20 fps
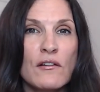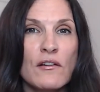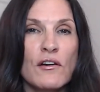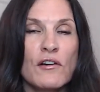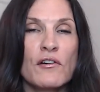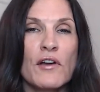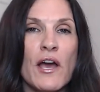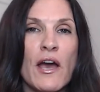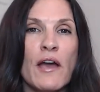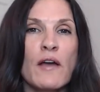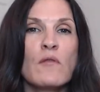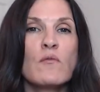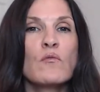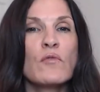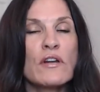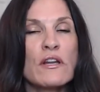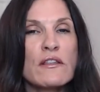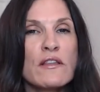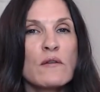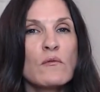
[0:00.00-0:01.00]
Okay,
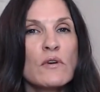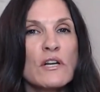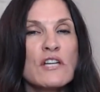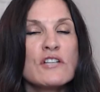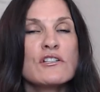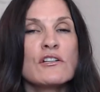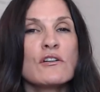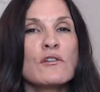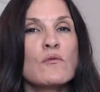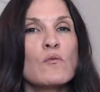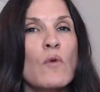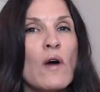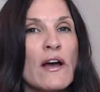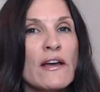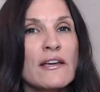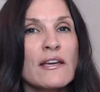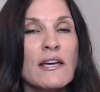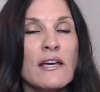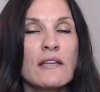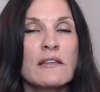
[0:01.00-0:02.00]
what do they want to do? Why
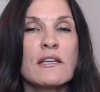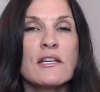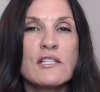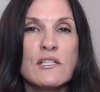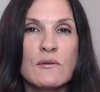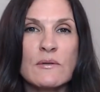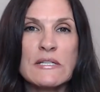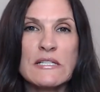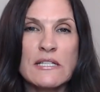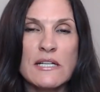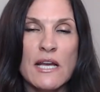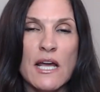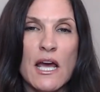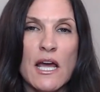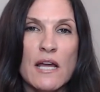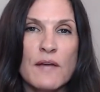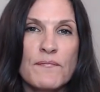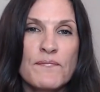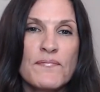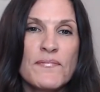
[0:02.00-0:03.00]
can't they do it
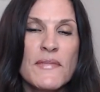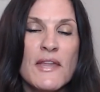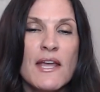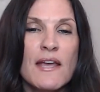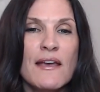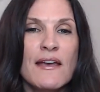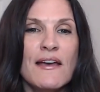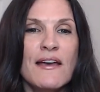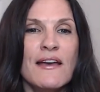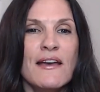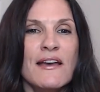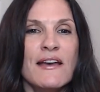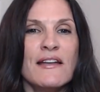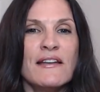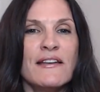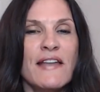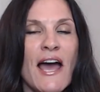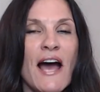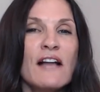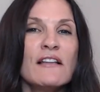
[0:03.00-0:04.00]
today?
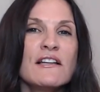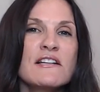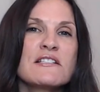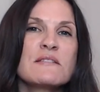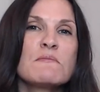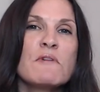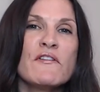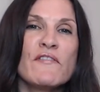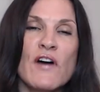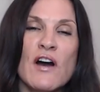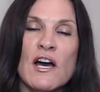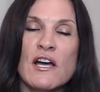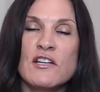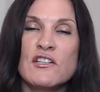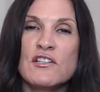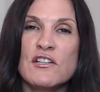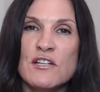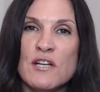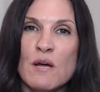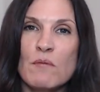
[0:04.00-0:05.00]
Now let's move on
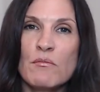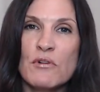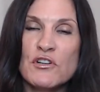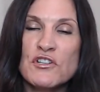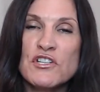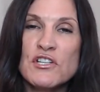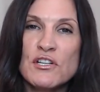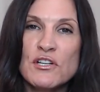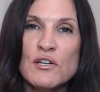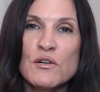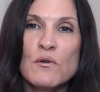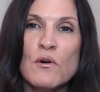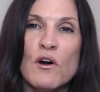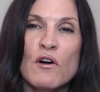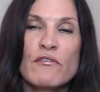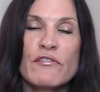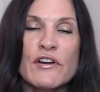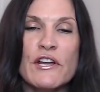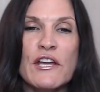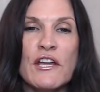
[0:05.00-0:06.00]
to number two
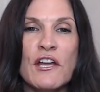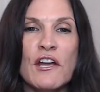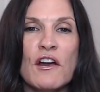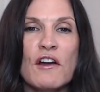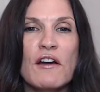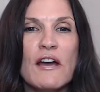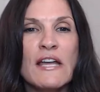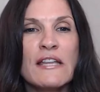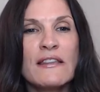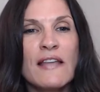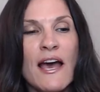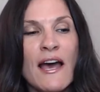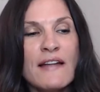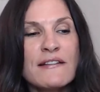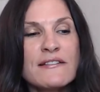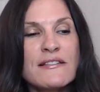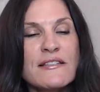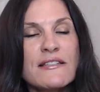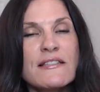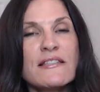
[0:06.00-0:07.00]
over here, and
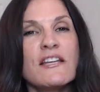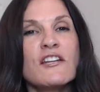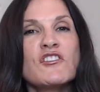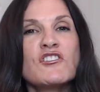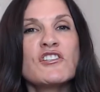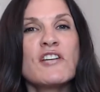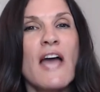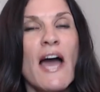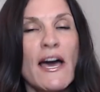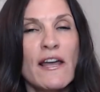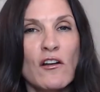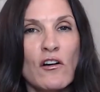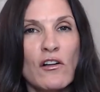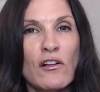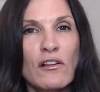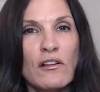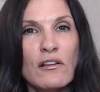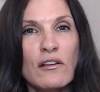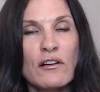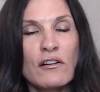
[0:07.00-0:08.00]
that's the
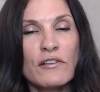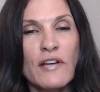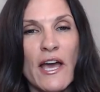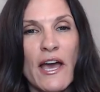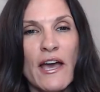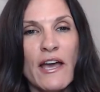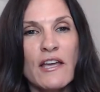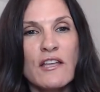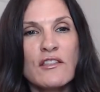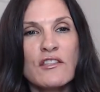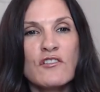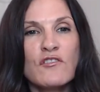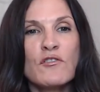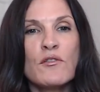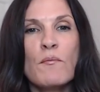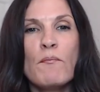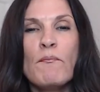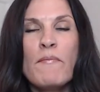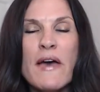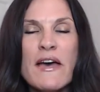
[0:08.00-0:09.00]
channel. Okay, the
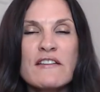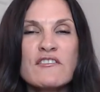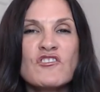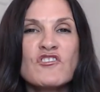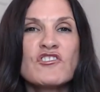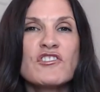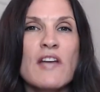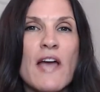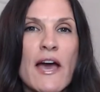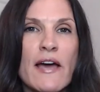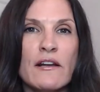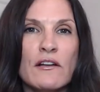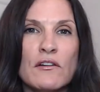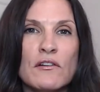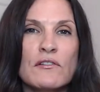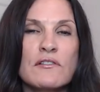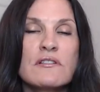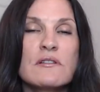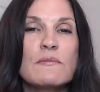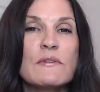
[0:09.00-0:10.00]
best
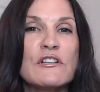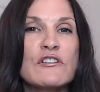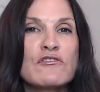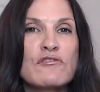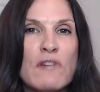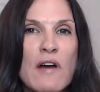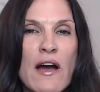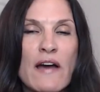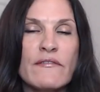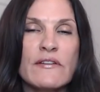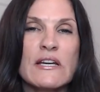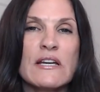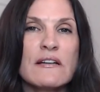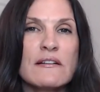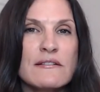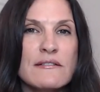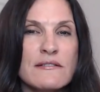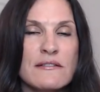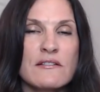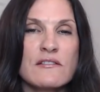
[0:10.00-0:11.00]
channel to be driving
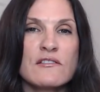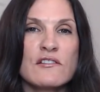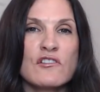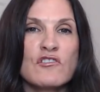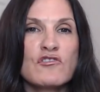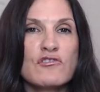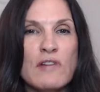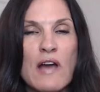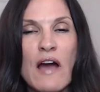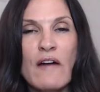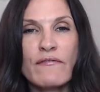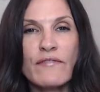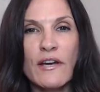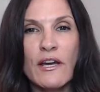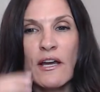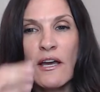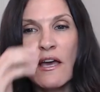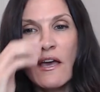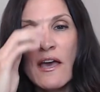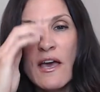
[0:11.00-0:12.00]
consistent
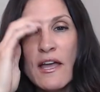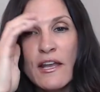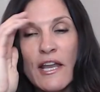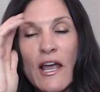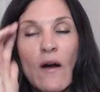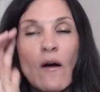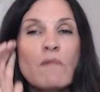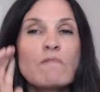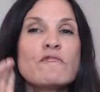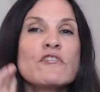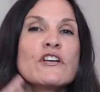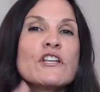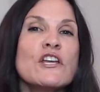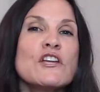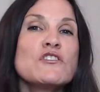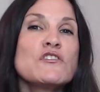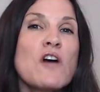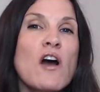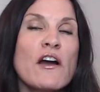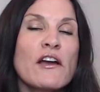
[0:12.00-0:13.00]
traffic. Now I'm really
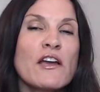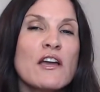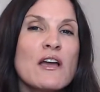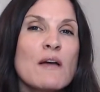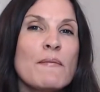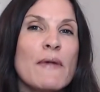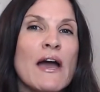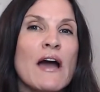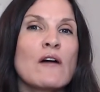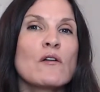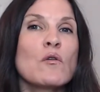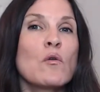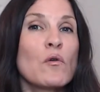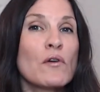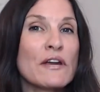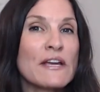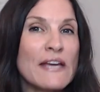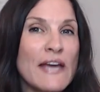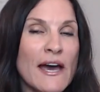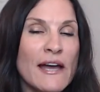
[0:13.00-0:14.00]
talking about
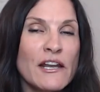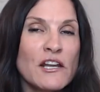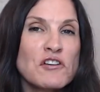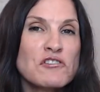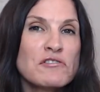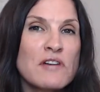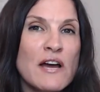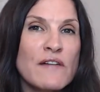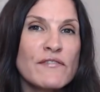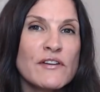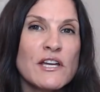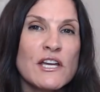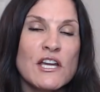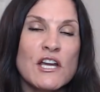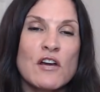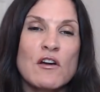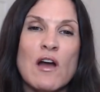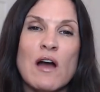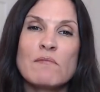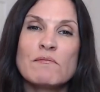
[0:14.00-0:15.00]
organic traffic
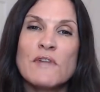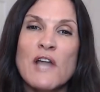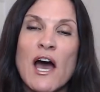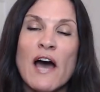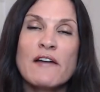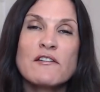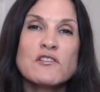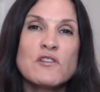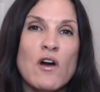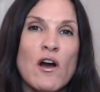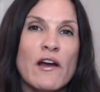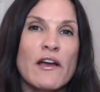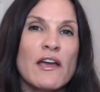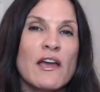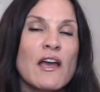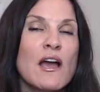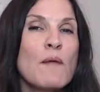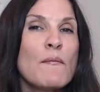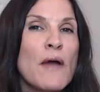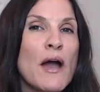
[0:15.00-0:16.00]
here. I'm not
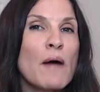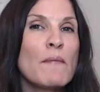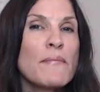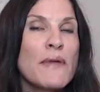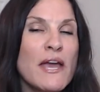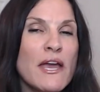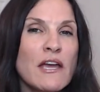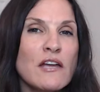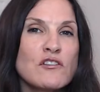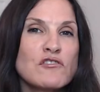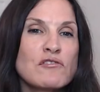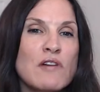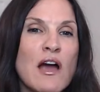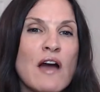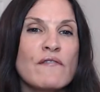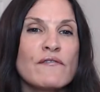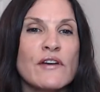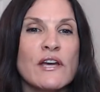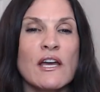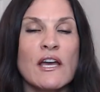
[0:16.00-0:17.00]
talking about paid
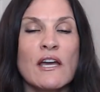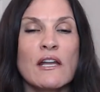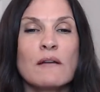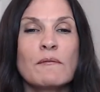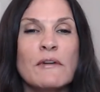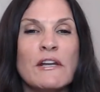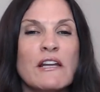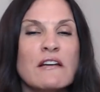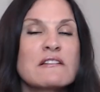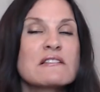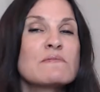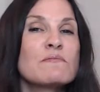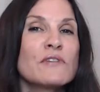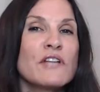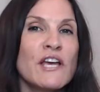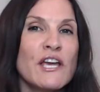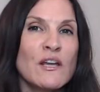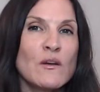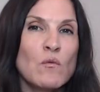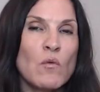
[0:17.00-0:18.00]
traffic, and I'm going to
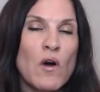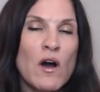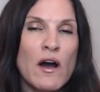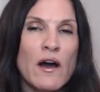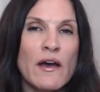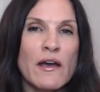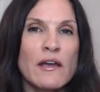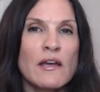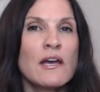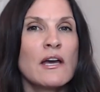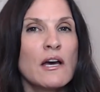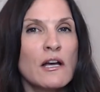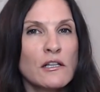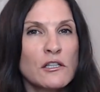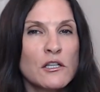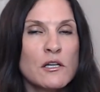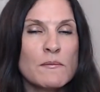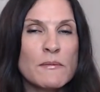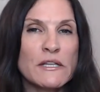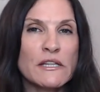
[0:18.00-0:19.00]
explain why a
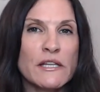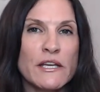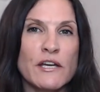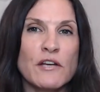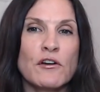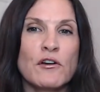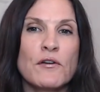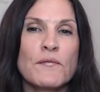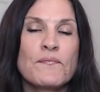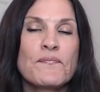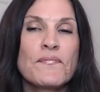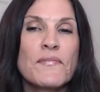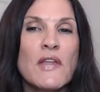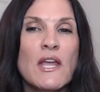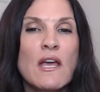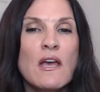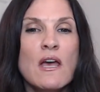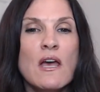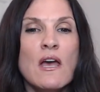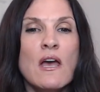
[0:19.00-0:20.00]
little bit later.
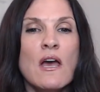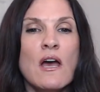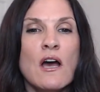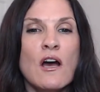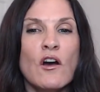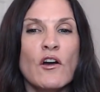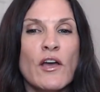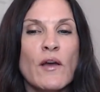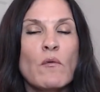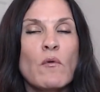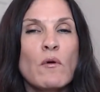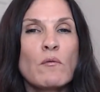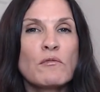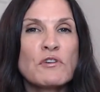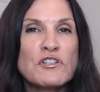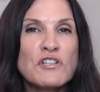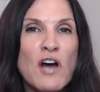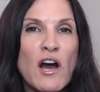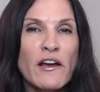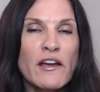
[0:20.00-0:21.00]
Okay, when we're
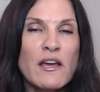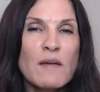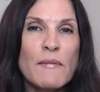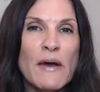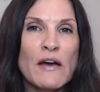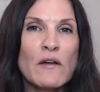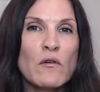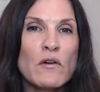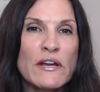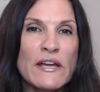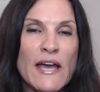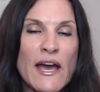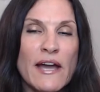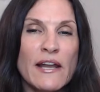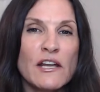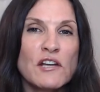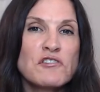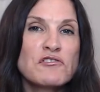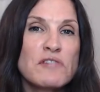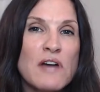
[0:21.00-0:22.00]
talking about
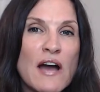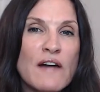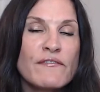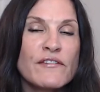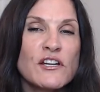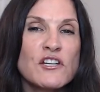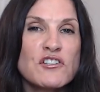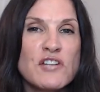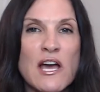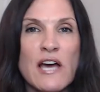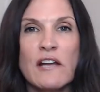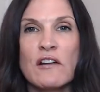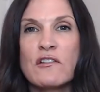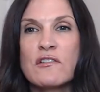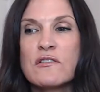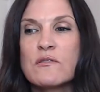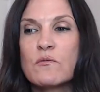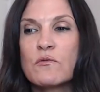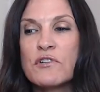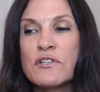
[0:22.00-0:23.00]
organic traffic
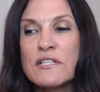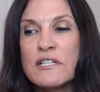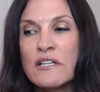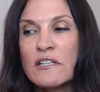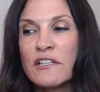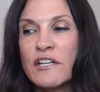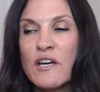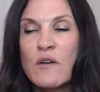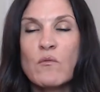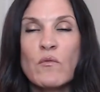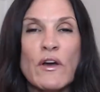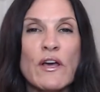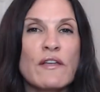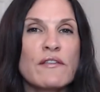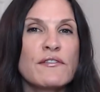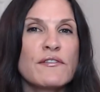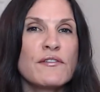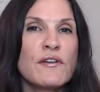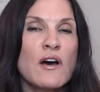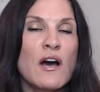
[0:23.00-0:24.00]
channels, we're dealing
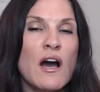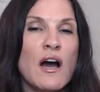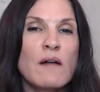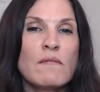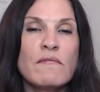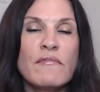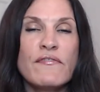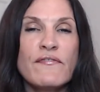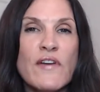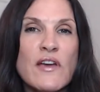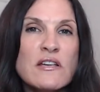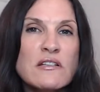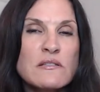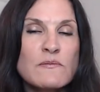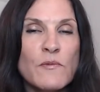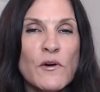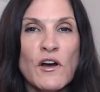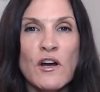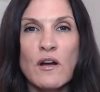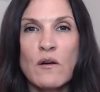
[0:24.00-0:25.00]
with
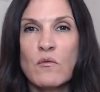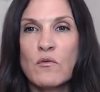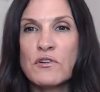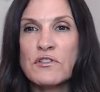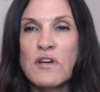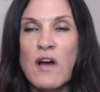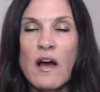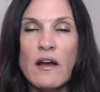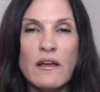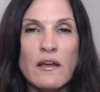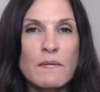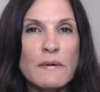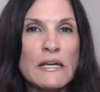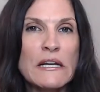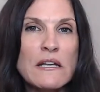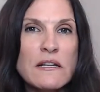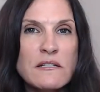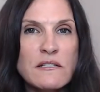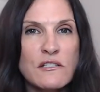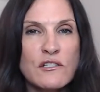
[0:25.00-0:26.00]
Facebook, we're talking about
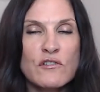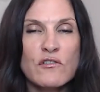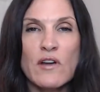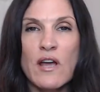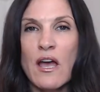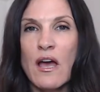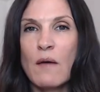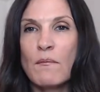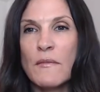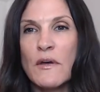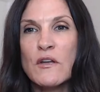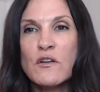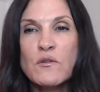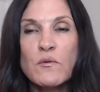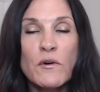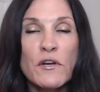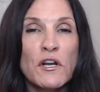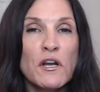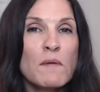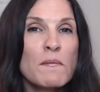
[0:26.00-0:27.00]
Instagram,
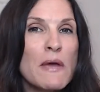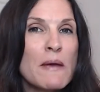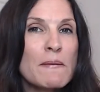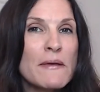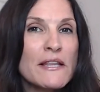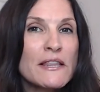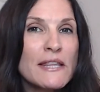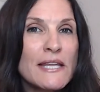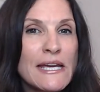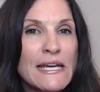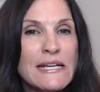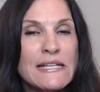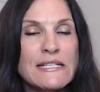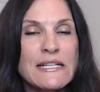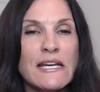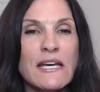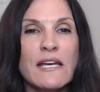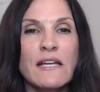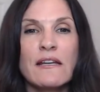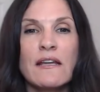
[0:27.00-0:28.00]
Twitter, maybe
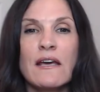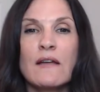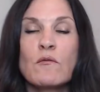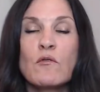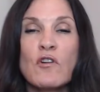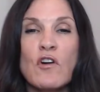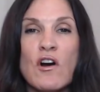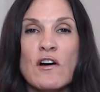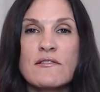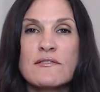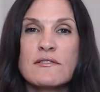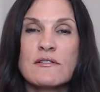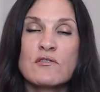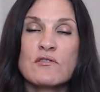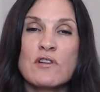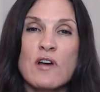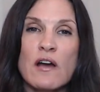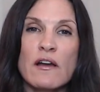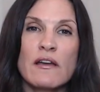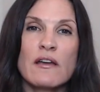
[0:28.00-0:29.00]
LinkedIn, and we're also
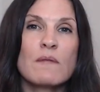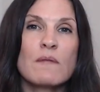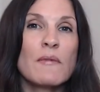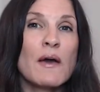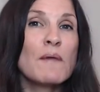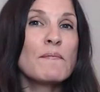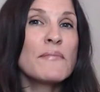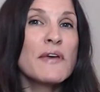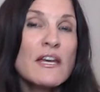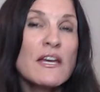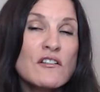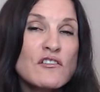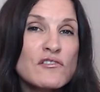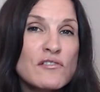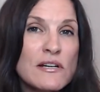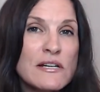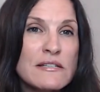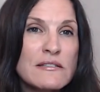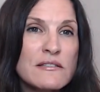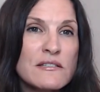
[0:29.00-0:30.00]
talking about
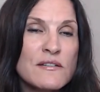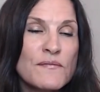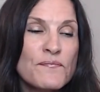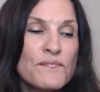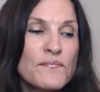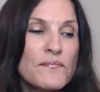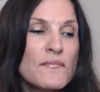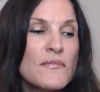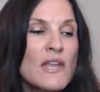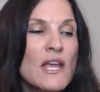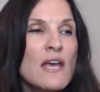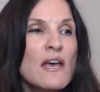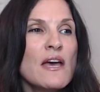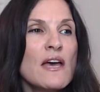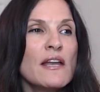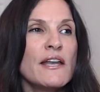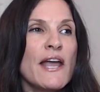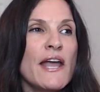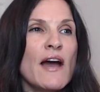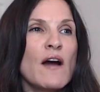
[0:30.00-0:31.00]
Pinterest.
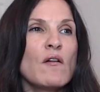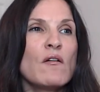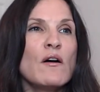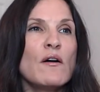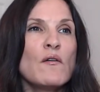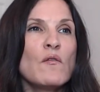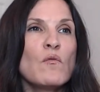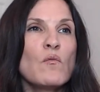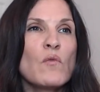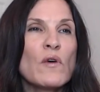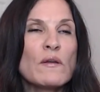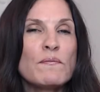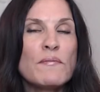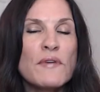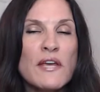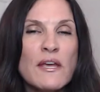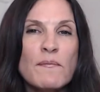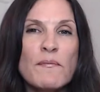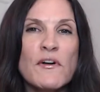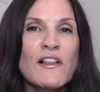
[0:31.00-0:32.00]
Now, when
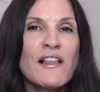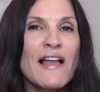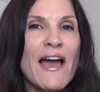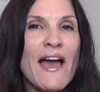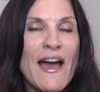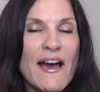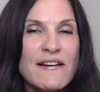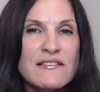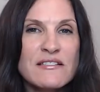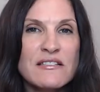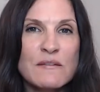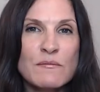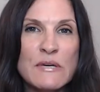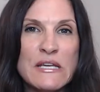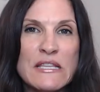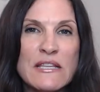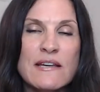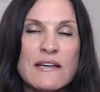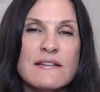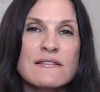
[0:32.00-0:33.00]
people ask me
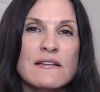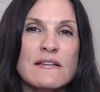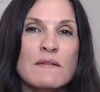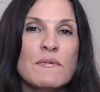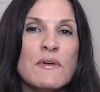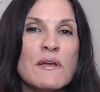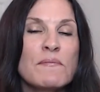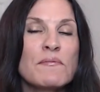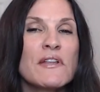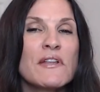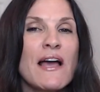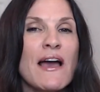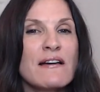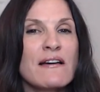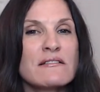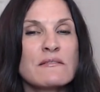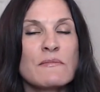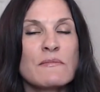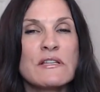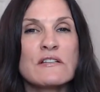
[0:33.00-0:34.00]
this, and people
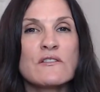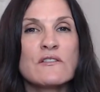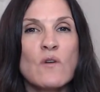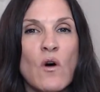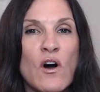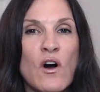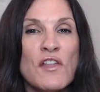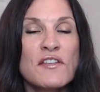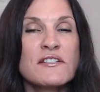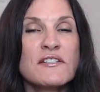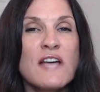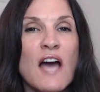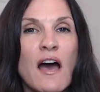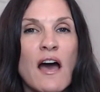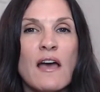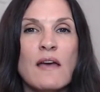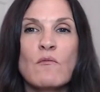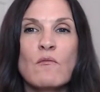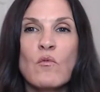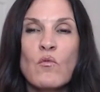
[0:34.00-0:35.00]
ask me this all the
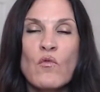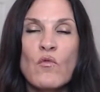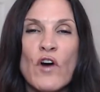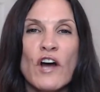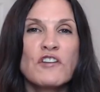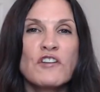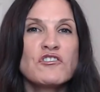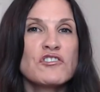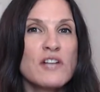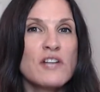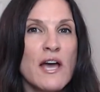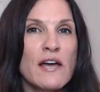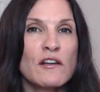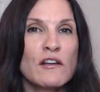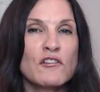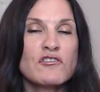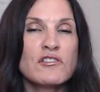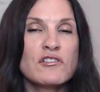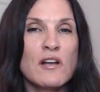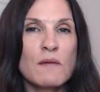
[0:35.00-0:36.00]
time, what
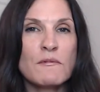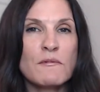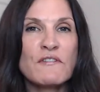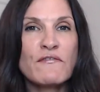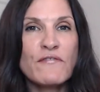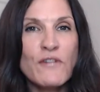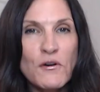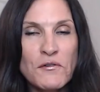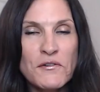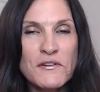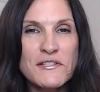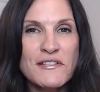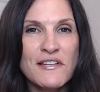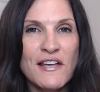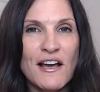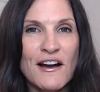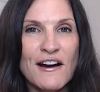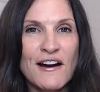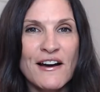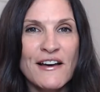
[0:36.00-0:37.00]
channel should I be
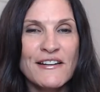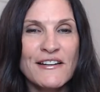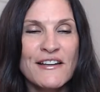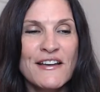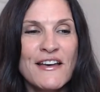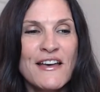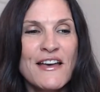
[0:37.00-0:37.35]
focusing on?